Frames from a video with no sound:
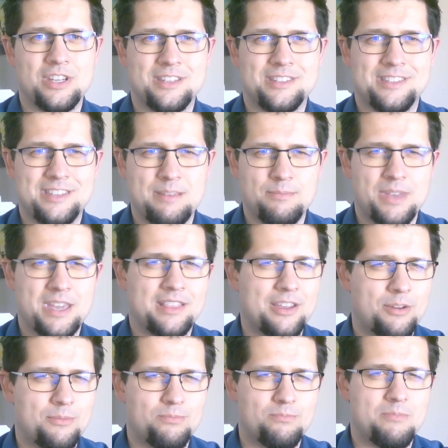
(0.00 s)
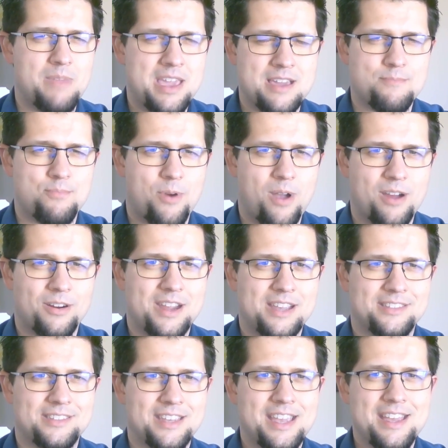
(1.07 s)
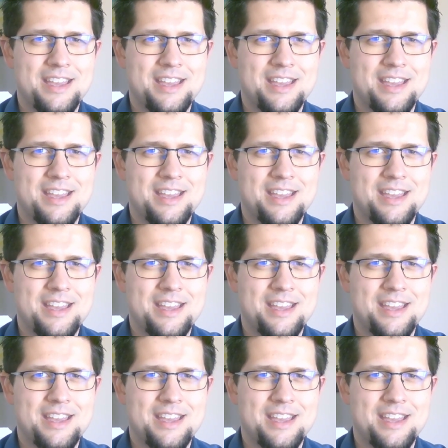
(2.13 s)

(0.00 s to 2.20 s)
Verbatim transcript: and it seemed like they're making progress,